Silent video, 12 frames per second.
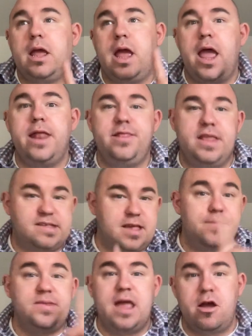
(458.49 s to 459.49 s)
and this
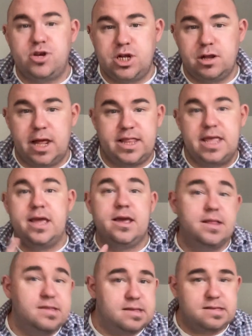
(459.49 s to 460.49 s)
comes down to like the
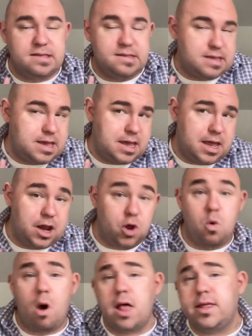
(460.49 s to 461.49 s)
inconsistency in
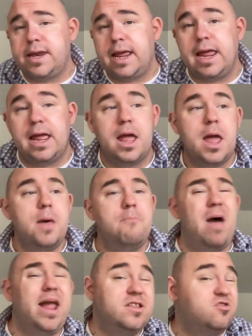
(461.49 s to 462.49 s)
quality
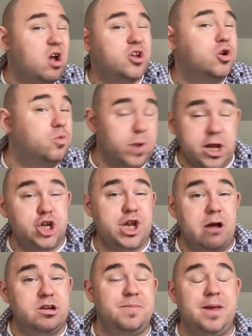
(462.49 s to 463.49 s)
my instructor reached
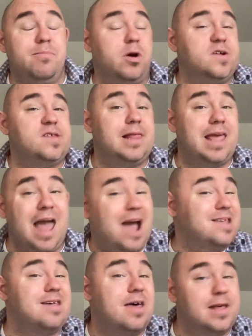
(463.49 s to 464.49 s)
out to me personally i
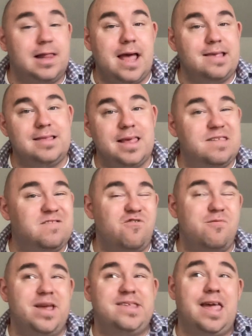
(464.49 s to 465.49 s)
saw the class list for
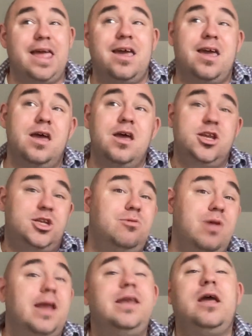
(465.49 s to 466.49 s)
my psych
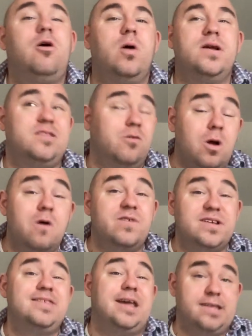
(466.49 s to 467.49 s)
290 course there were over
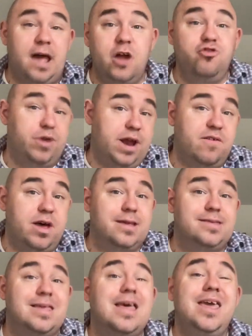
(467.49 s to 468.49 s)
600 of
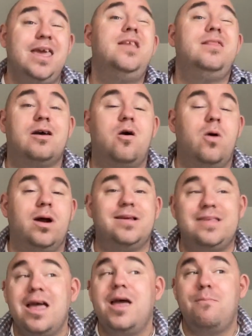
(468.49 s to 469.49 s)
us in the
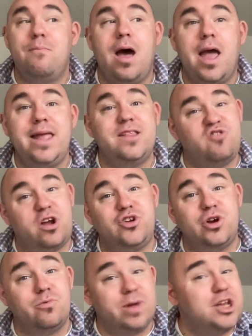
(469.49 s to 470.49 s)
course my
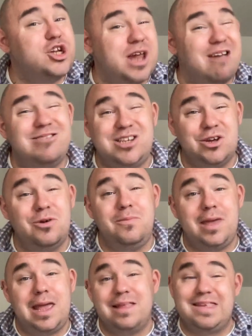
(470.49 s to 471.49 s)
instructor reached out to
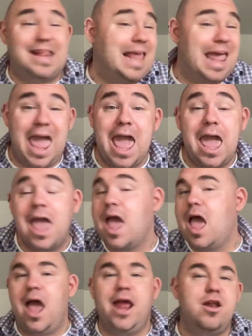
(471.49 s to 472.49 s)
me and said like hey
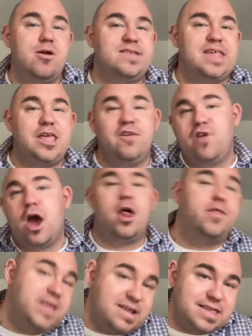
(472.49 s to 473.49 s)
i noticed like you've got all
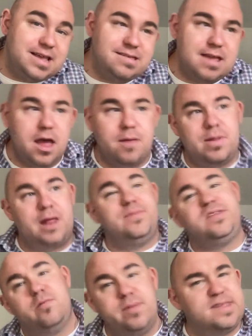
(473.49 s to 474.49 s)
these things done but i'm
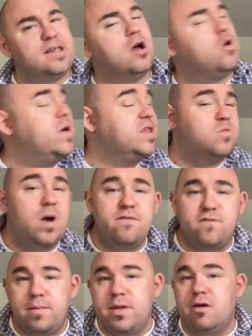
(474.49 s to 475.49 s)
still missing a quiz one
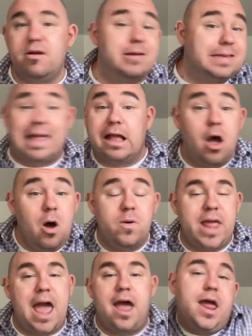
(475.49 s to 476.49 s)
from you and i was like oh
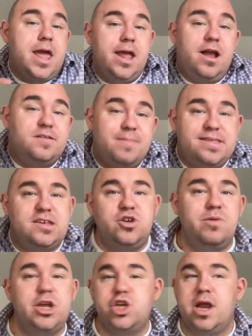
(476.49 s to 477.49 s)
yeah here's my
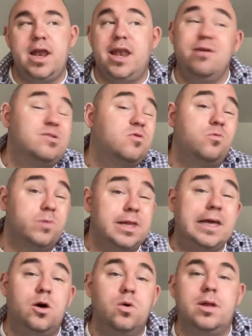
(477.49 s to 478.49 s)
situation and he was
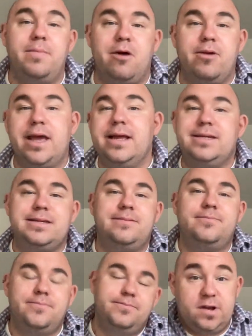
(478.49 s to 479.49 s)
really cool about it
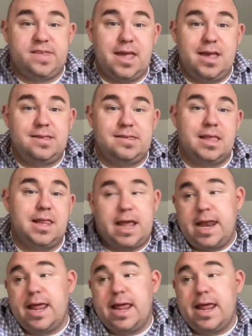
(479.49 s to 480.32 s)
versus like an